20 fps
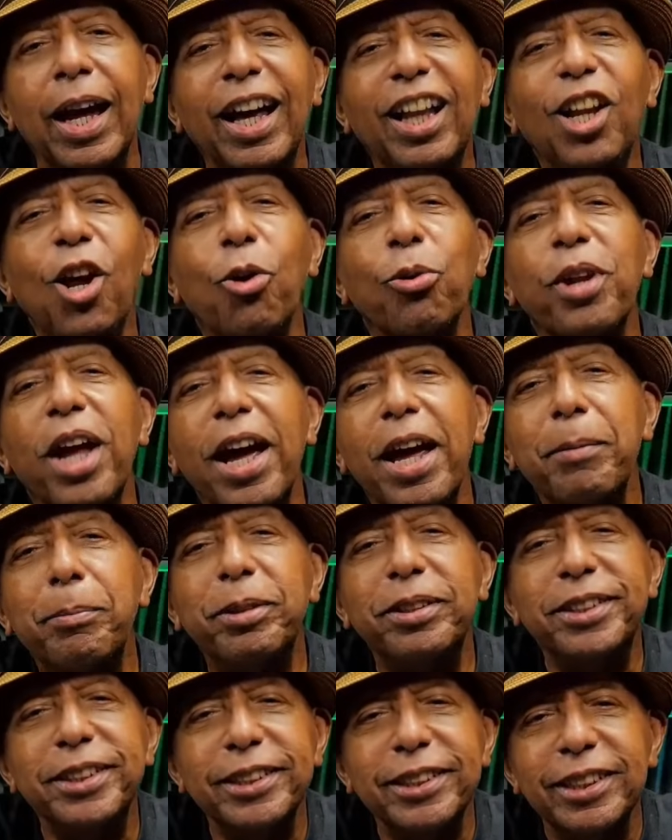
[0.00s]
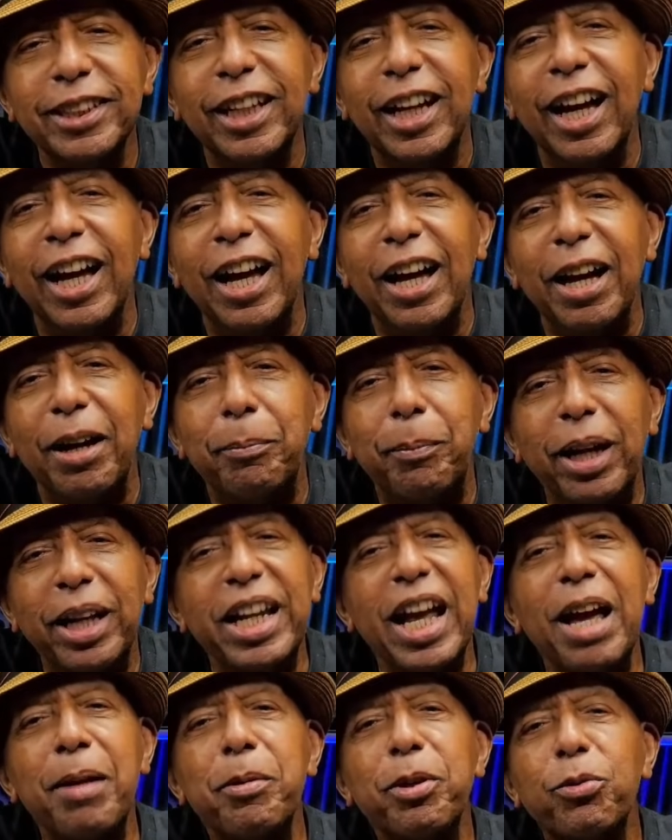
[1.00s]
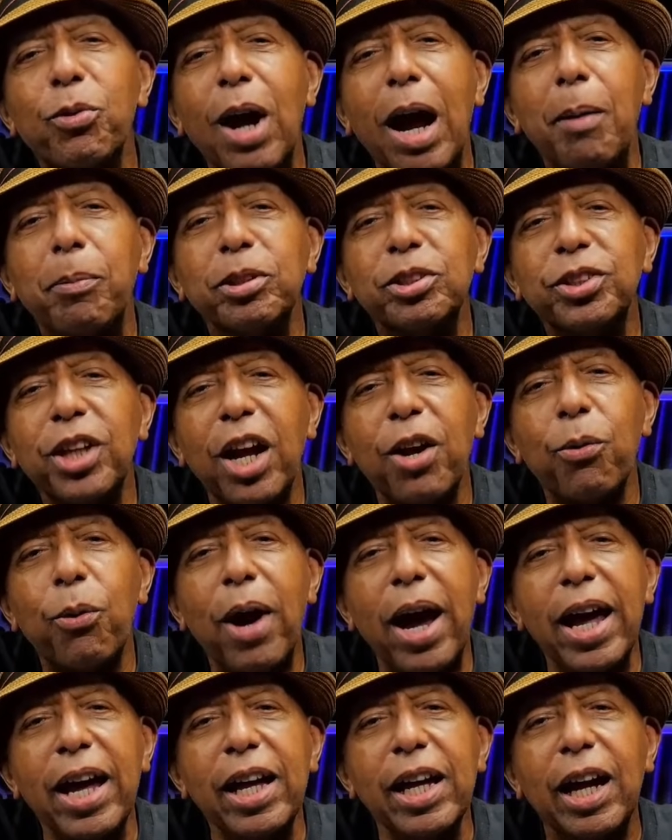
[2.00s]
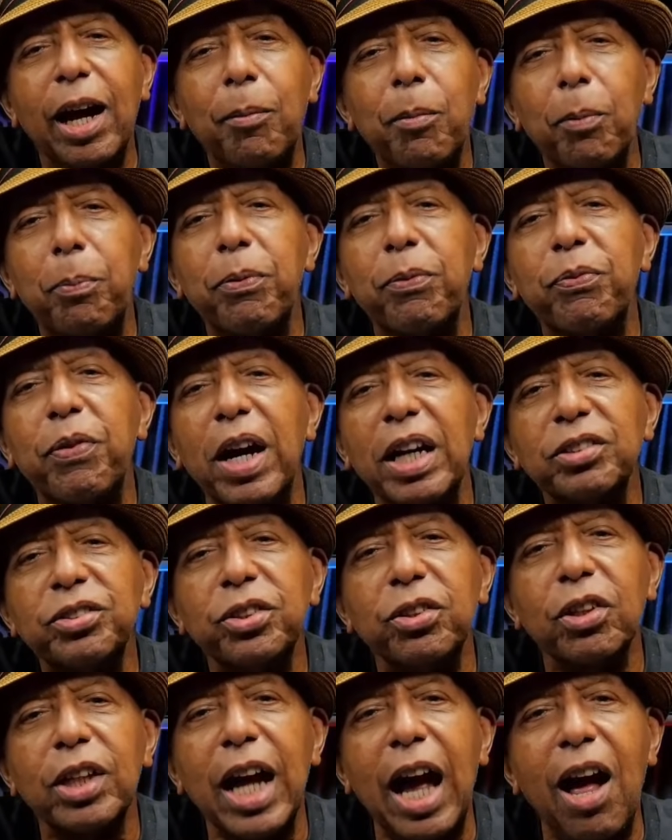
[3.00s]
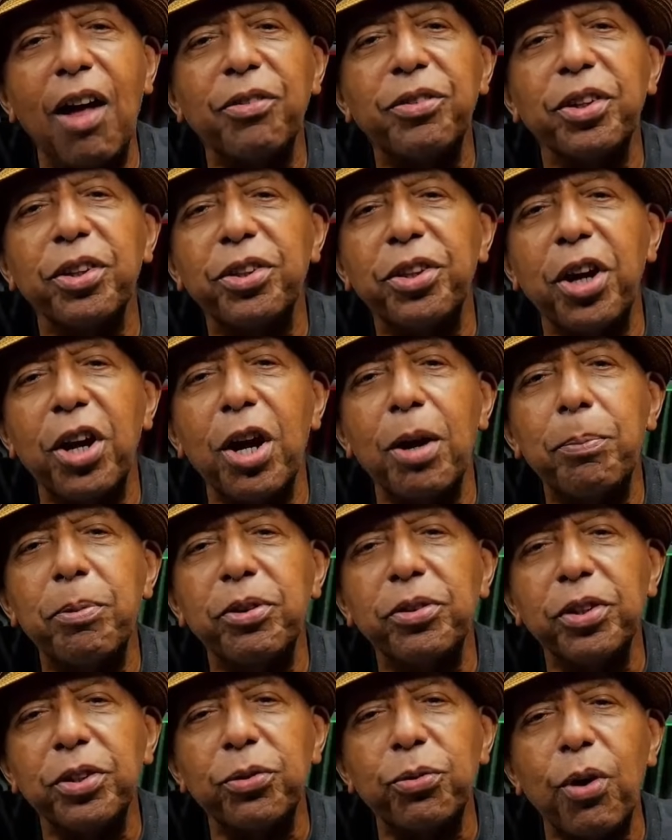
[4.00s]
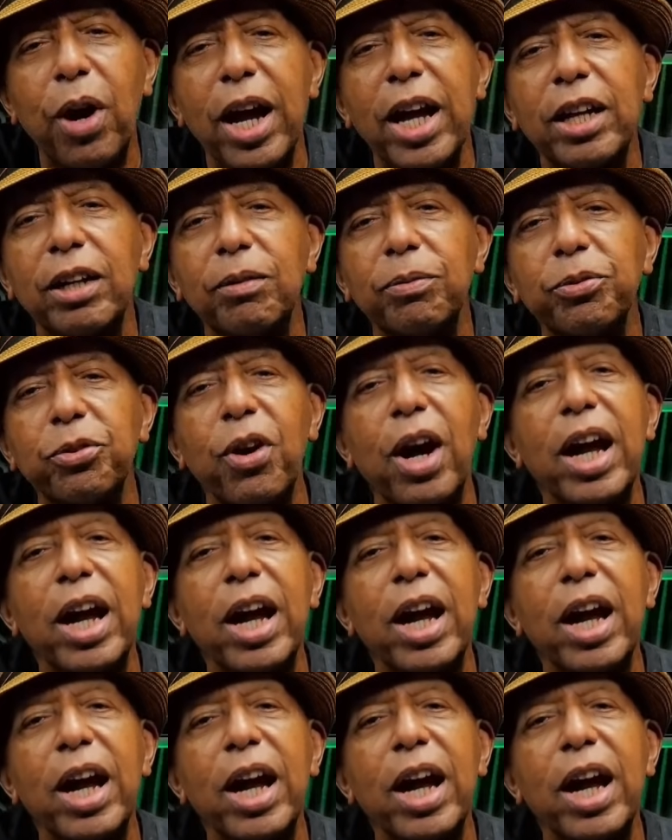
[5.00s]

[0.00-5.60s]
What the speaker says: Hello, neighbor. My name is Robert J. Ray. I'm a professional counselor, therapist, and trainer of